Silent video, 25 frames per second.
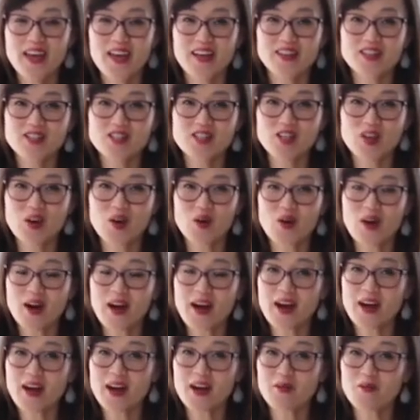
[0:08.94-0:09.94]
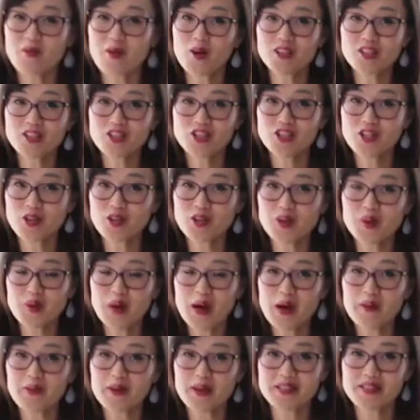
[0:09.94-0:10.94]
And so I want to show you
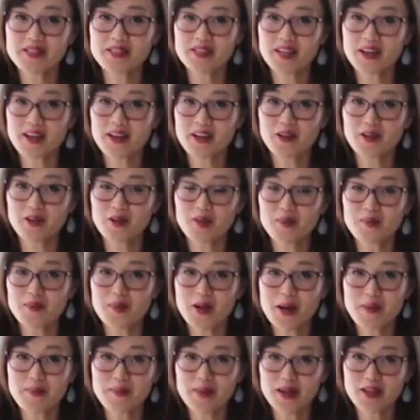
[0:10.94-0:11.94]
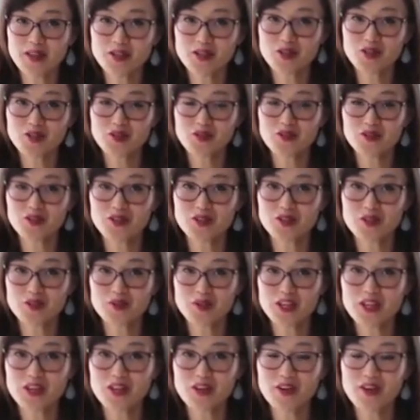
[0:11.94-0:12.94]
how I style my mantle for the new
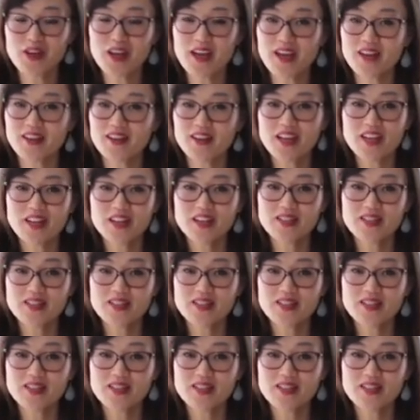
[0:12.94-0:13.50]
year and